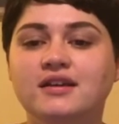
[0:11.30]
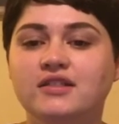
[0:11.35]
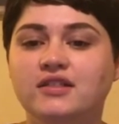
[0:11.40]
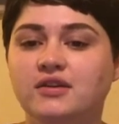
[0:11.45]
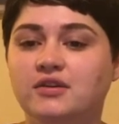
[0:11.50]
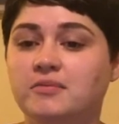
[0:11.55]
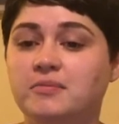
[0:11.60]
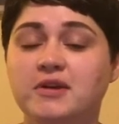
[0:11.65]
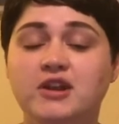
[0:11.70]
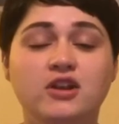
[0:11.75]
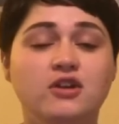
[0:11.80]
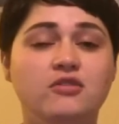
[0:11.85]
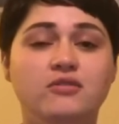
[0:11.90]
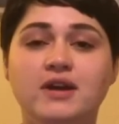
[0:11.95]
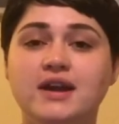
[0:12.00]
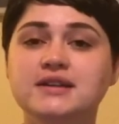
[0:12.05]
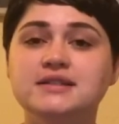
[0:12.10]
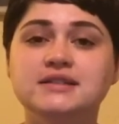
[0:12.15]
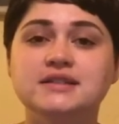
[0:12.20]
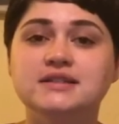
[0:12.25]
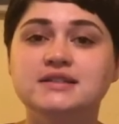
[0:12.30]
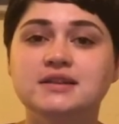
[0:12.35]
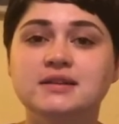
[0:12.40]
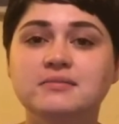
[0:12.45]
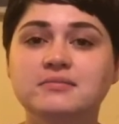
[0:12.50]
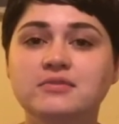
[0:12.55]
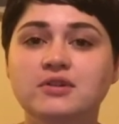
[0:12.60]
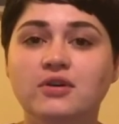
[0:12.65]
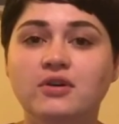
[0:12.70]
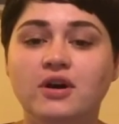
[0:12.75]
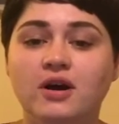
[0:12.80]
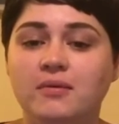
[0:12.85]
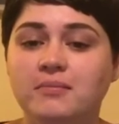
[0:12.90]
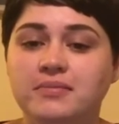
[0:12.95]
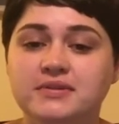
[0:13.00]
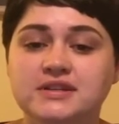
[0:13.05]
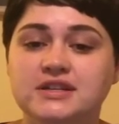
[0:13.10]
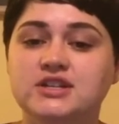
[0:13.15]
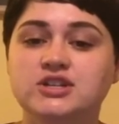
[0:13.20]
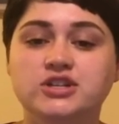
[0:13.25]
There would be no racism, no
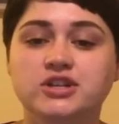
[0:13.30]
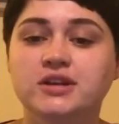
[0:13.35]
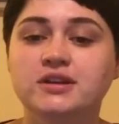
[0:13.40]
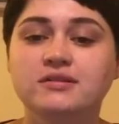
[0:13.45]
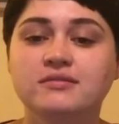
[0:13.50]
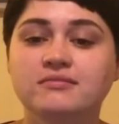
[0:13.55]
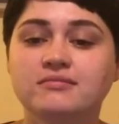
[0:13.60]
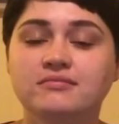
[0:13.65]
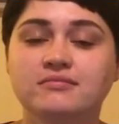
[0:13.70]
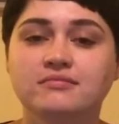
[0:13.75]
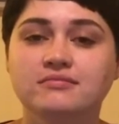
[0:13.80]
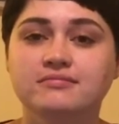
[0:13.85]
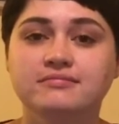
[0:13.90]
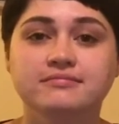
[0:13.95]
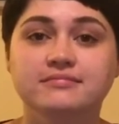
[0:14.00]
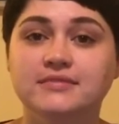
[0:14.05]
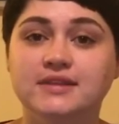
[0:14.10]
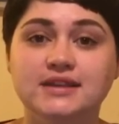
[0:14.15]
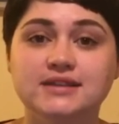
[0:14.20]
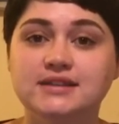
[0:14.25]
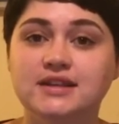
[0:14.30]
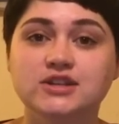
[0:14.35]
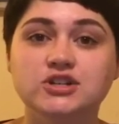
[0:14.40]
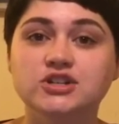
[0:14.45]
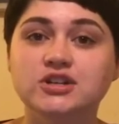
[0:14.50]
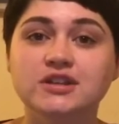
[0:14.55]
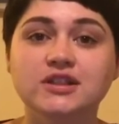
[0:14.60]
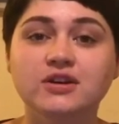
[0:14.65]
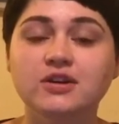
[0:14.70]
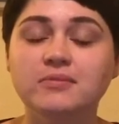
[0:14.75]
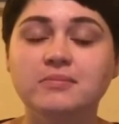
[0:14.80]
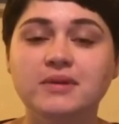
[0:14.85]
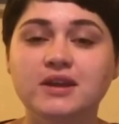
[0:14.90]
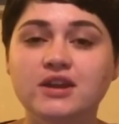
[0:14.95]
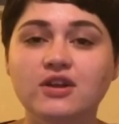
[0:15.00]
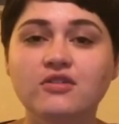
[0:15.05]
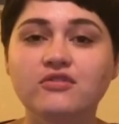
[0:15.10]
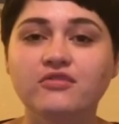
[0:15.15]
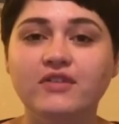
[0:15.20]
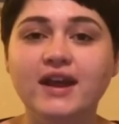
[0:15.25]
competition. Essentially, there would be
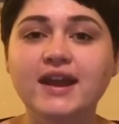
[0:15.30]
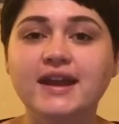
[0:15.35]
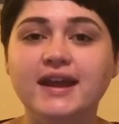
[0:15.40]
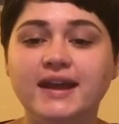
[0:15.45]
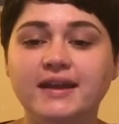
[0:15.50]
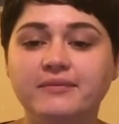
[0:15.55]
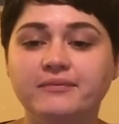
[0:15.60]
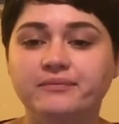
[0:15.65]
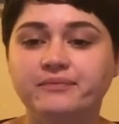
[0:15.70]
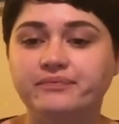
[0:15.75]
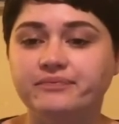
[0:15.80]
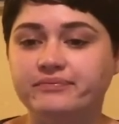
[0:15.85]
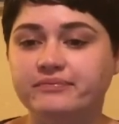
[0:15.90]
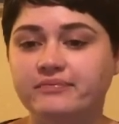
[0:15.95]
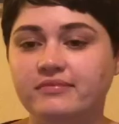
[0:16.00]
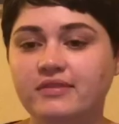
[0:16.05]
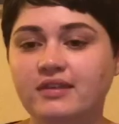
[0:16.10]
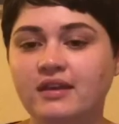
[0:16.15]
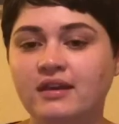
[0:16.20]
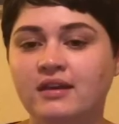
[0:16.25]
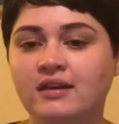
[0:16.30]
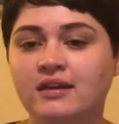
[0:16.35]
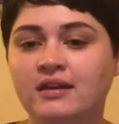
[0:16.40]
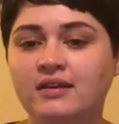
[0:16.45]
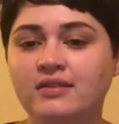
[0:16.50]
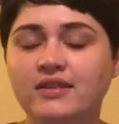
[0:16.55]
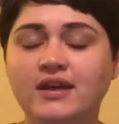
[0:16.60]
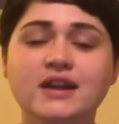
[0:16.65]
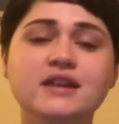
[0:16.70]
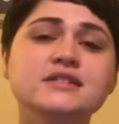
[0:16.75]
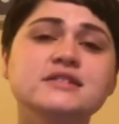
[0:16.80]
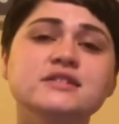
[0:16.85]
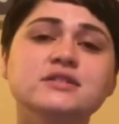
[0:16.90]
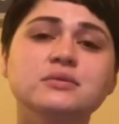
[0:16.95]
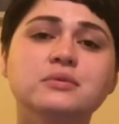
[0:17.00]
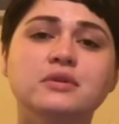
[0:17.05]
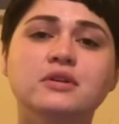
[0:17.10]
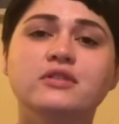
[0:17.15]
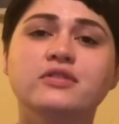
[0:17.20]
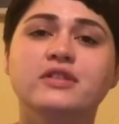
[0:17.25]
no fighting. That is
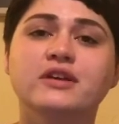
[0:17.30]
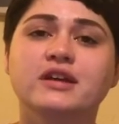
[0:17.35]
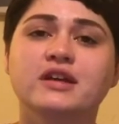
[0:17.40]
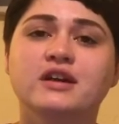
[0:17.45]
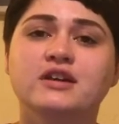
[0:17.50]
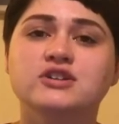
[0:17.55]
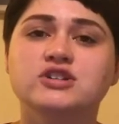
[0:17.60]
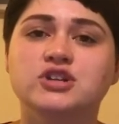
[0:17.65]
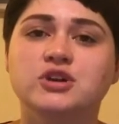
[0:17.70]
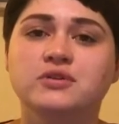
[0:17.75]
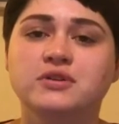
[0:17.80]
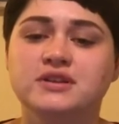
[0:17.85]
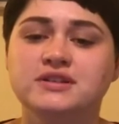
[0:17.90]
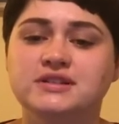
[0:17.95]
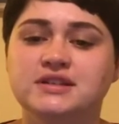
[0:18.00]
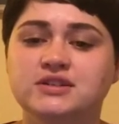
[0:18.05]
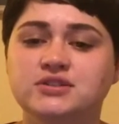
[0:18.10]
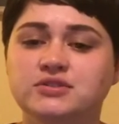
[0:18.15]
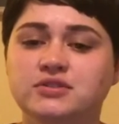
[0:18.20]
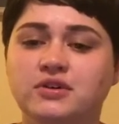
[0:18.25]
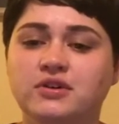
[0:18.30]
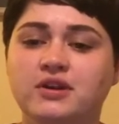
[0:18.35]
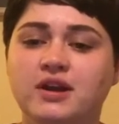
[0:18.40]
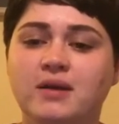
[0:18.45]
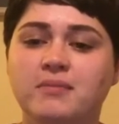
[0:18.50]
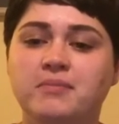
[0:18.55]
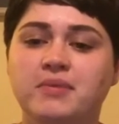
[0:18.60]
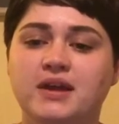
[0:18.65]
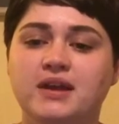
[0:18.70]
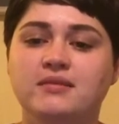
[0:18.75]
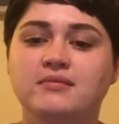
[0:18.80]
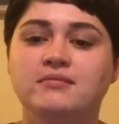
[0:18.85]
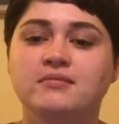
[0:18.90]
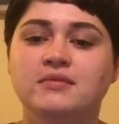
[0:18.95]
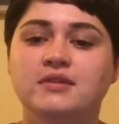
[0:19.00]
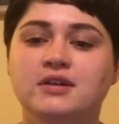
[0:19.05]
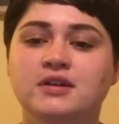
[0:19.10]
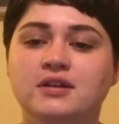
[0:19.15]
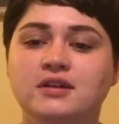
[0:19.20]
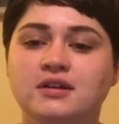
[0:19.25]
the world that young Jonas has grown up in.
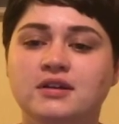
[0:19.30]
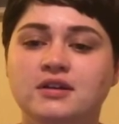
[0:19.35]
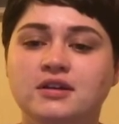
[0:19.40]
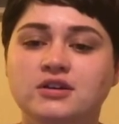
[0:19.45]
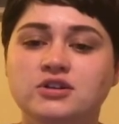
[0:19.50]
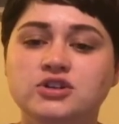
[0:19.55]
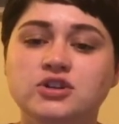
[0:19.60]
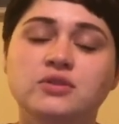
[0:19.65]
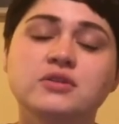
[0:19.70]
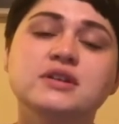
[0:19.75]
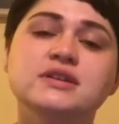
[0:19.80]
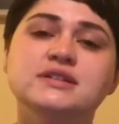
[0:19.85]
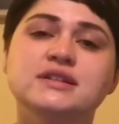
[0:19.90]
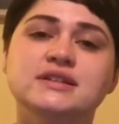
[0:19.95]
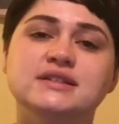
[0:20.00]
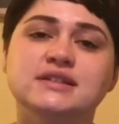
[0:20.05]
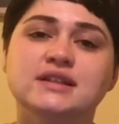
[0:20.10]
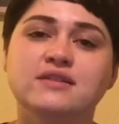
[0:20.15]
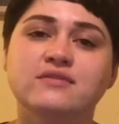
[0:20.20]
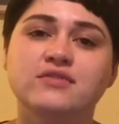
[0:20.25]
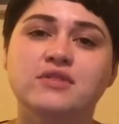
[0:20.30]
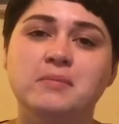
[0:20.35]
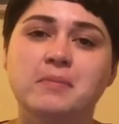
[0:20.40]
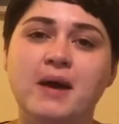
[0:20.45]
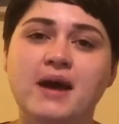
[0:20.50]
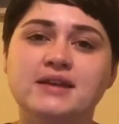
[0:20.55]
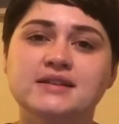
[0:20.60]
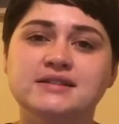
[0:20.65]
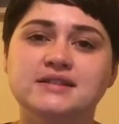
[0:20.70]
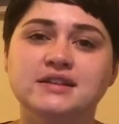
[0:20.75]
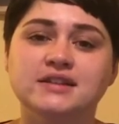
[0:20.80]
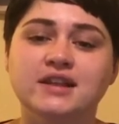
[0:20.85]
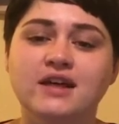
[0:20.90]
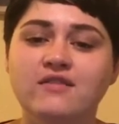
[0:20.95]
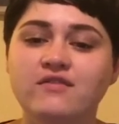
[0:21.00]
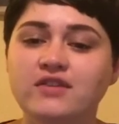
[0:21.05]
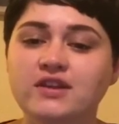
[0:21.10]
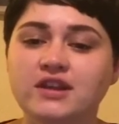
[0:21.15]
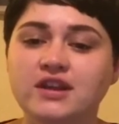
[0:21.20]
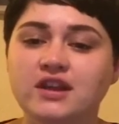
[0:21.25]
Jonas has lived the past
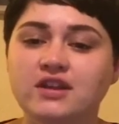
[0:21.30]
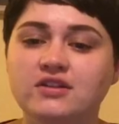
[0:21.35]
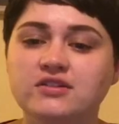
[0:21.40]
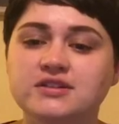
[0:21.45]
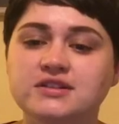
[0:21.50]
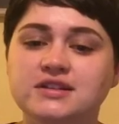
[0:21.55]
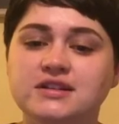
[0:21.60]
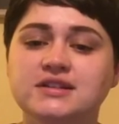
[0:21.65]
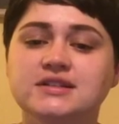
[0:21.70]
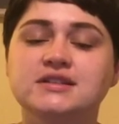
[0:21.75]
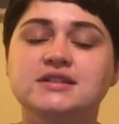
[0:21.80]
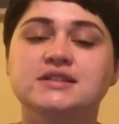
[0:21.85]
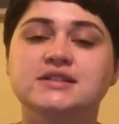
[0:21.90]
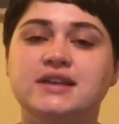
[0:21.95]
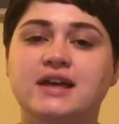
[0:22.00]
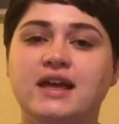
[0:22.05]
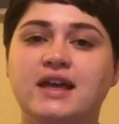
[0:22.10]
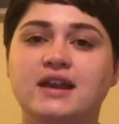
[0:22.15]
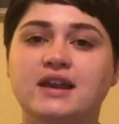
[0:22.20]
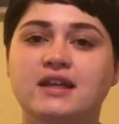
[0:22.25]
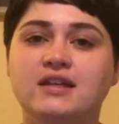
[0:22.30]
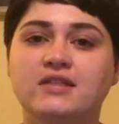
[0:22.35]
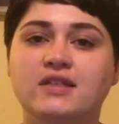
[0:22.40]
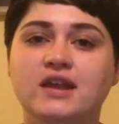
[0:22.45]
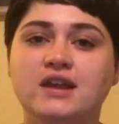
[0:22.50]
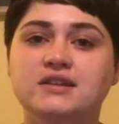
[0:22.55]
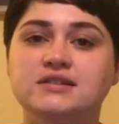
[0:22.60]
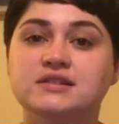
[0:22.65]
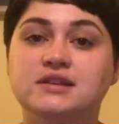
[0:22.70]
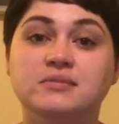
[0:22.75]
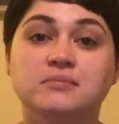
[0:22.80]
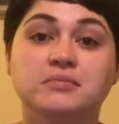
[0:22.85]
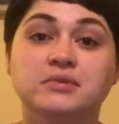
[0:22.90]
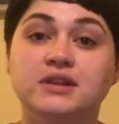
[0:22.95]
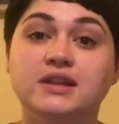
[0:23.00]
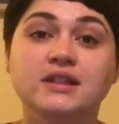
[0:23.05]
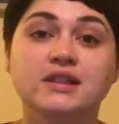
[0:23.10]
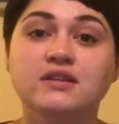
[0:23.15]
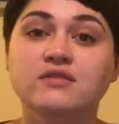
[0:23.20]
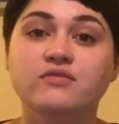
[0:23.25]
11 years in a society that is
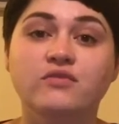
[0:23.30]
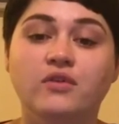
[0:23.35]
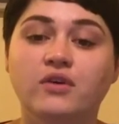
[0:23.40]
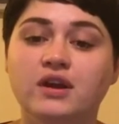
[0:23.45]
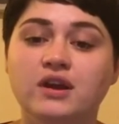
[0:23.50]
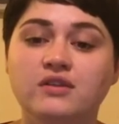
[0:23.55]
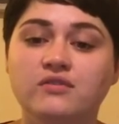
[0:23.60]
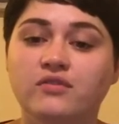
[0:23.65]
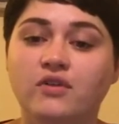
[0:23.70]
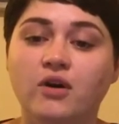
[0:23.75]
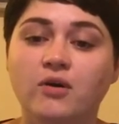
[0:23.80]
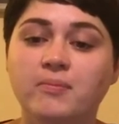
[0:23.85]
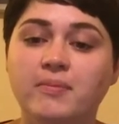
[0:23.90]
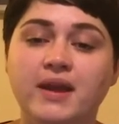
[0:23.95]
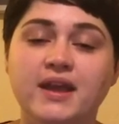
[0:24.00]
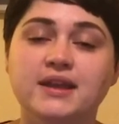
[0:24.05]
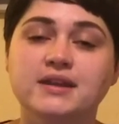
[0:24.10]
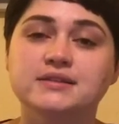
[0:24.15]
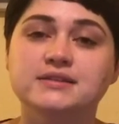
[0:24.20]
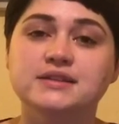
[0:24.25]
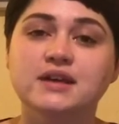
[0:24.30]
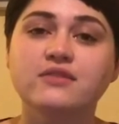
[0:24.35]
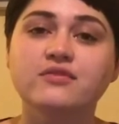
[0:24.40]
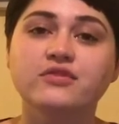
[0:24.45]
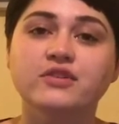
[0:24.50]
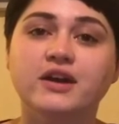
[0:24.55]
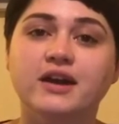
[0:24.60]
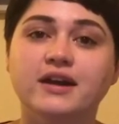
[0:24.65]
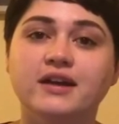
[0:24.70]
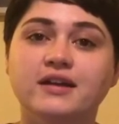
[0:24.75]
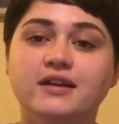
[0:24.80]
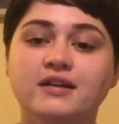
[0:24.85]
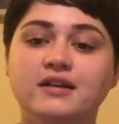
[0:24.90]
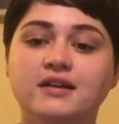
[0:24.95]
completely void of all pain and suffering.